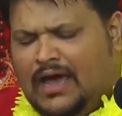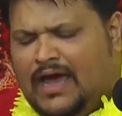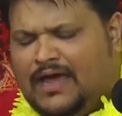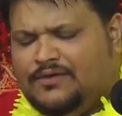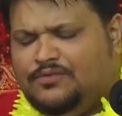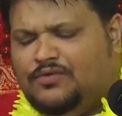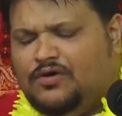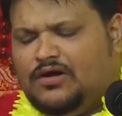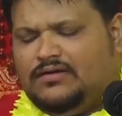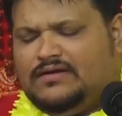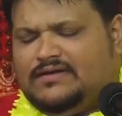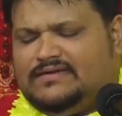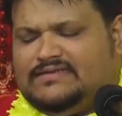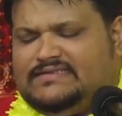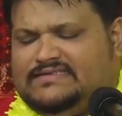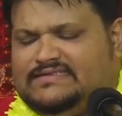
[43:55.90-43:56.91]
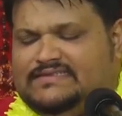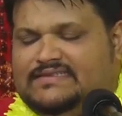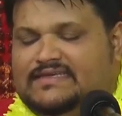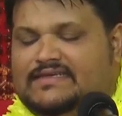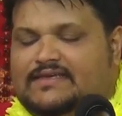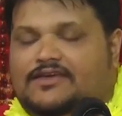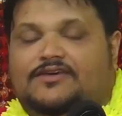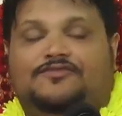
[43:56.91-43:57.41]
I wanted to
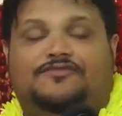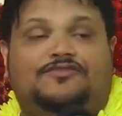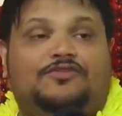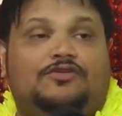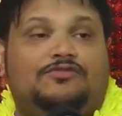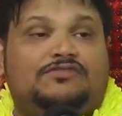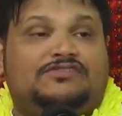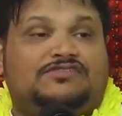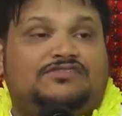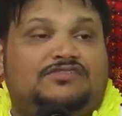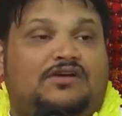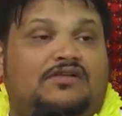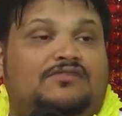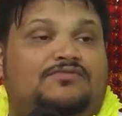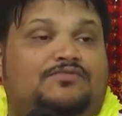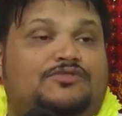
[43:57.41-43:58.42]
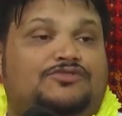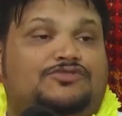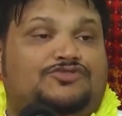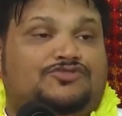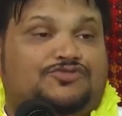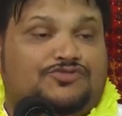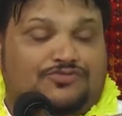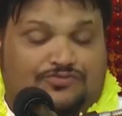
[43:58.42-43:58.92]
see if your resolve was
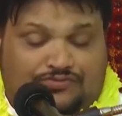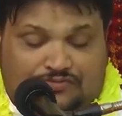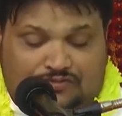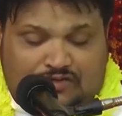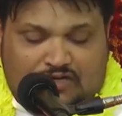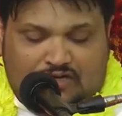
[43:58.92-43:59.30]
true